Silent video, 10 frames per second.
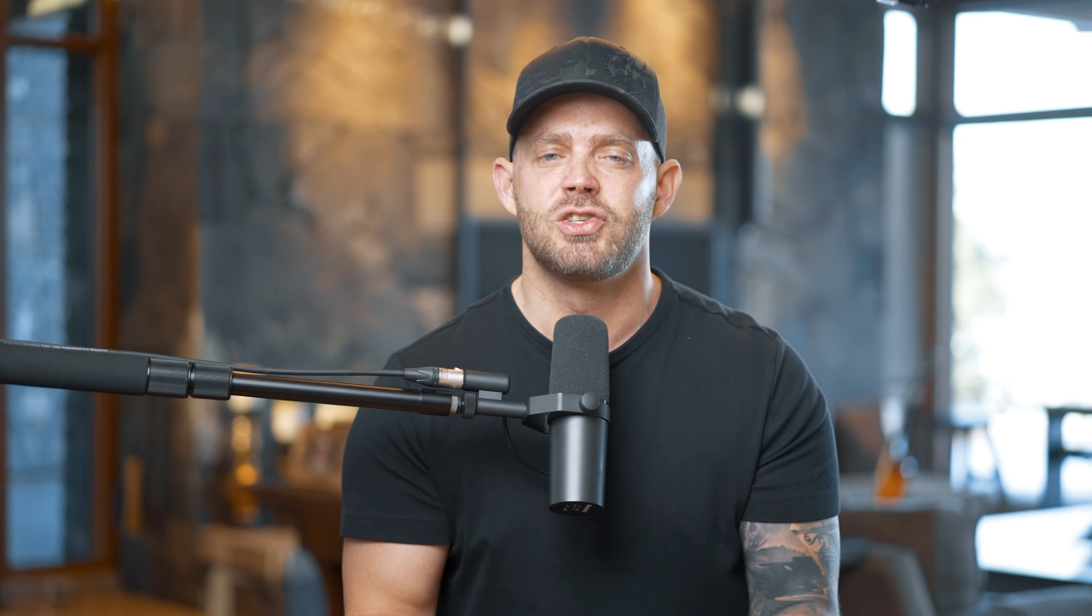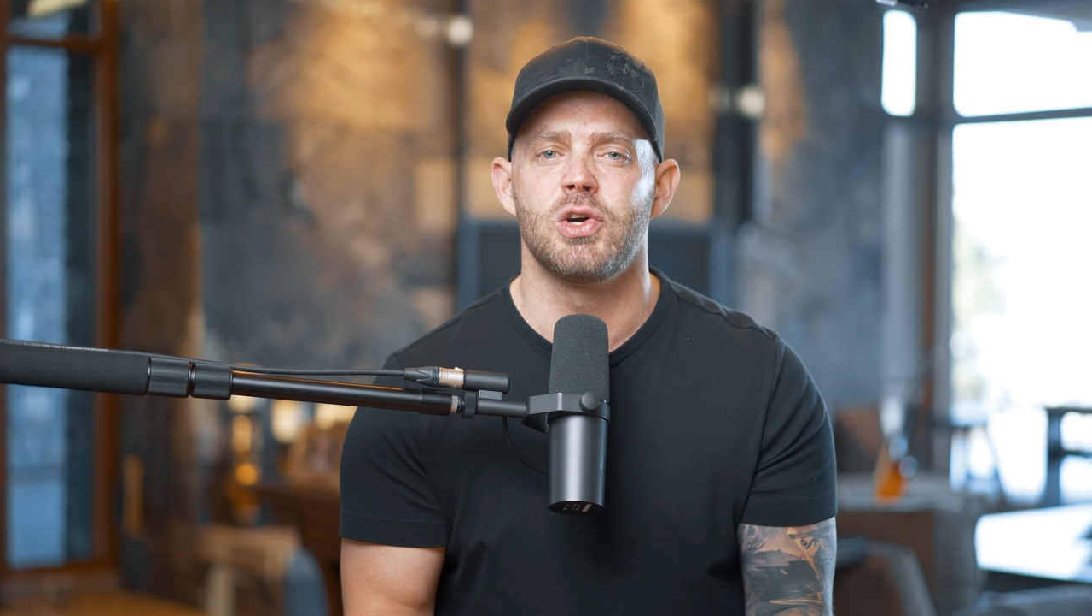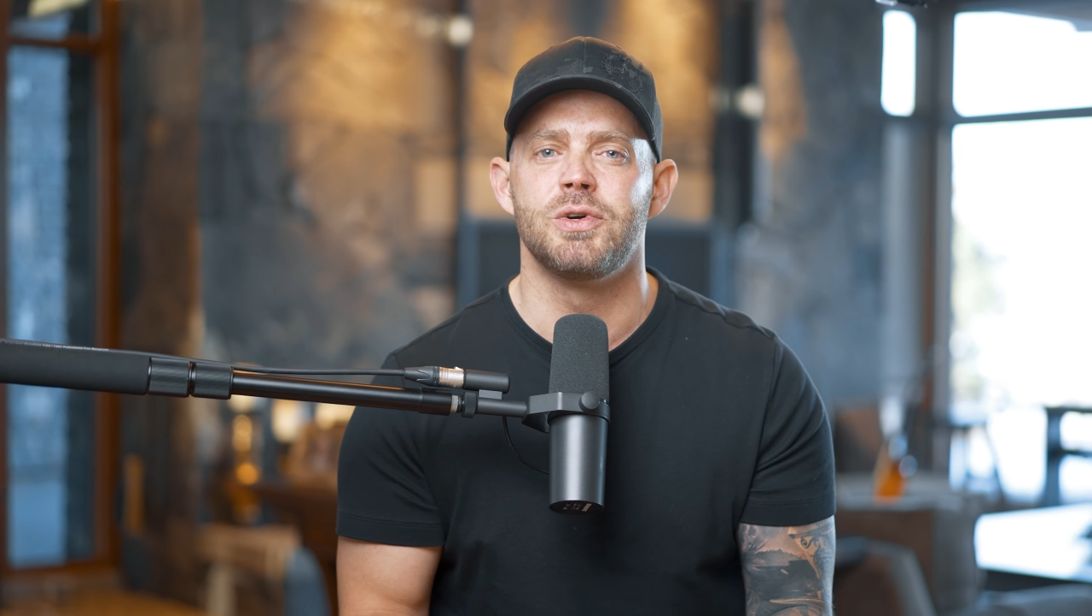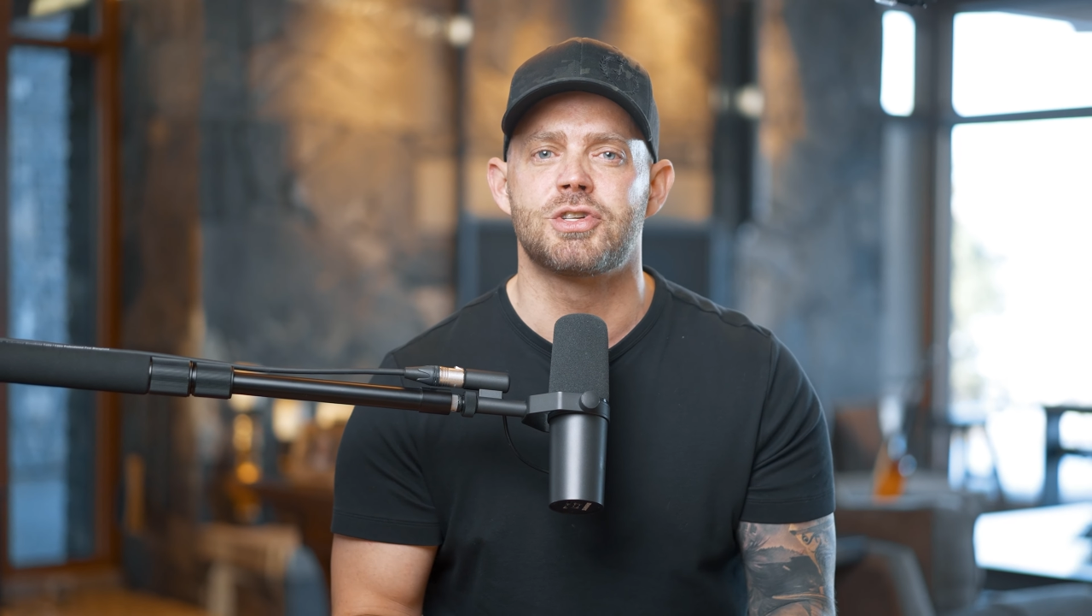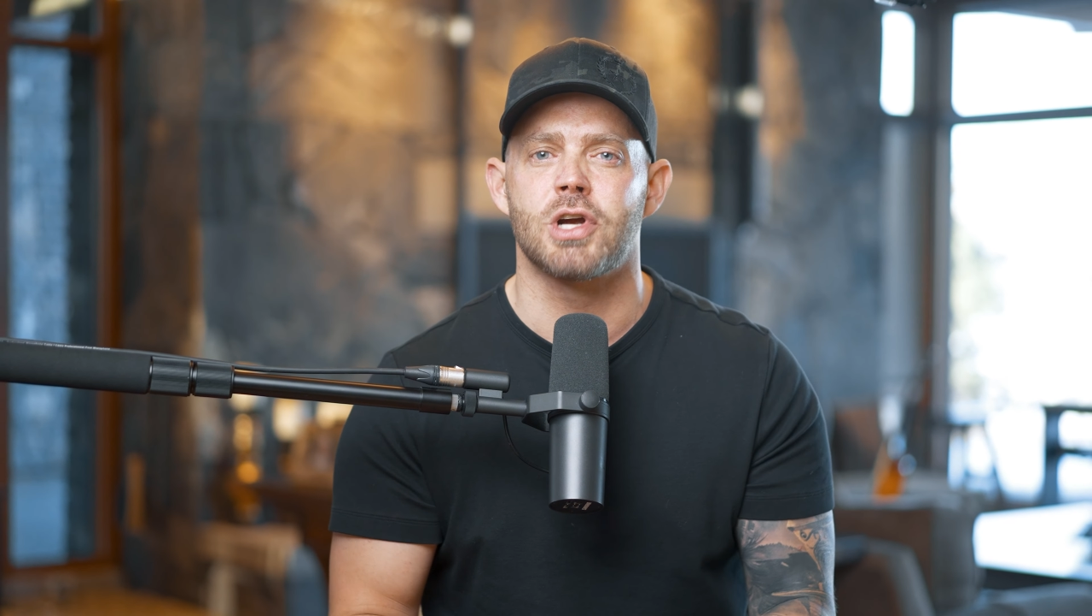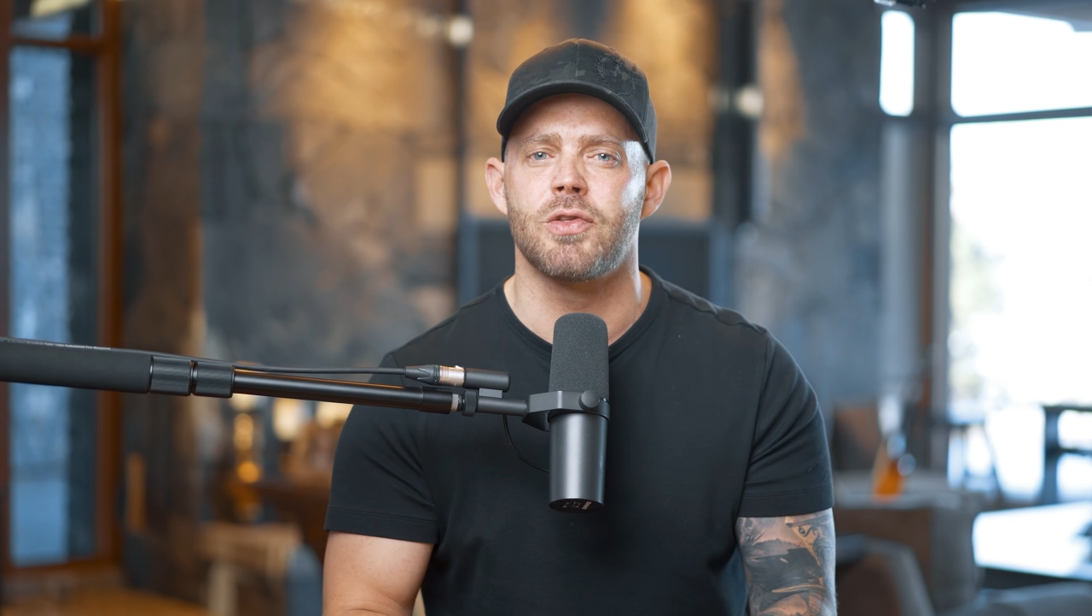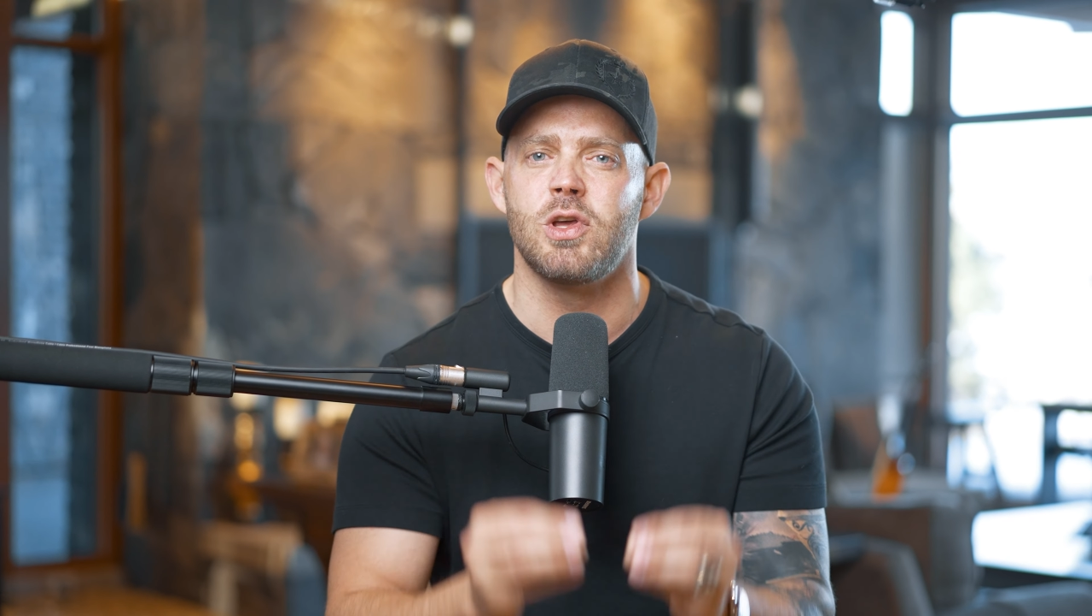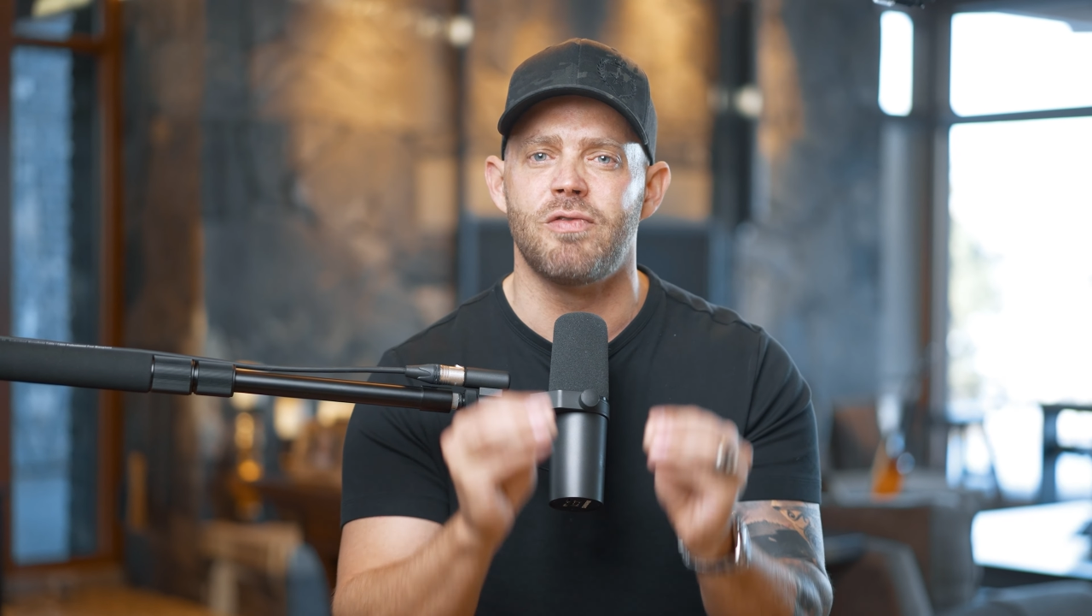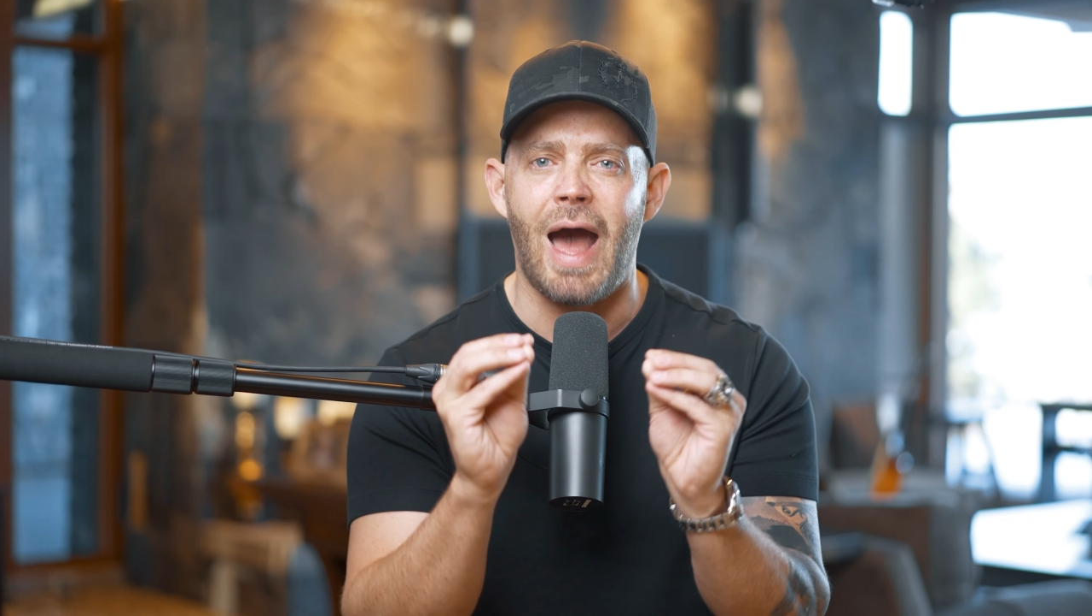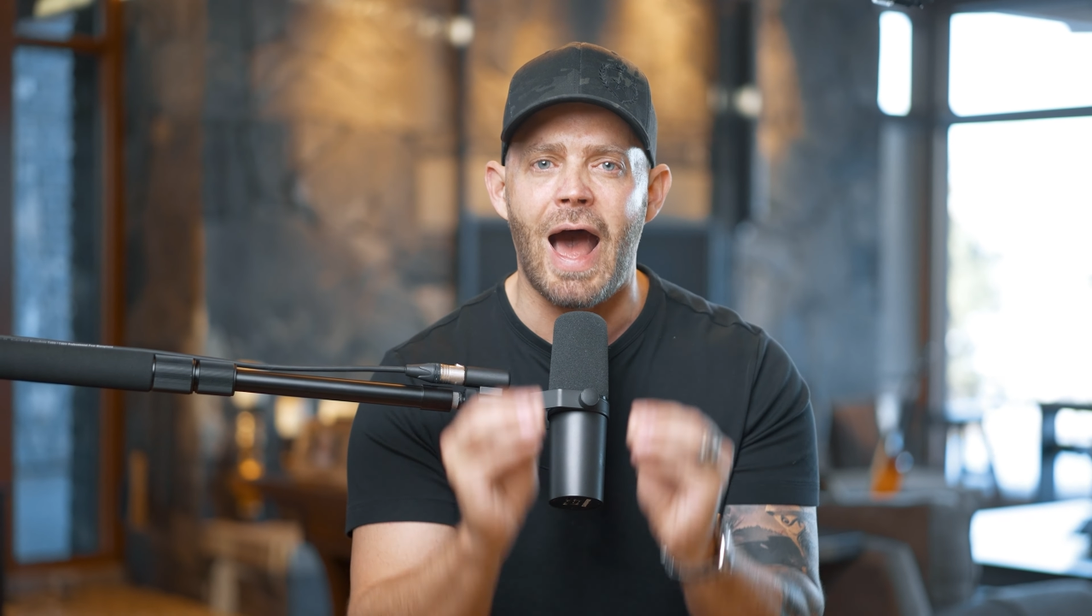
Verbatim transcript: to ensure that you've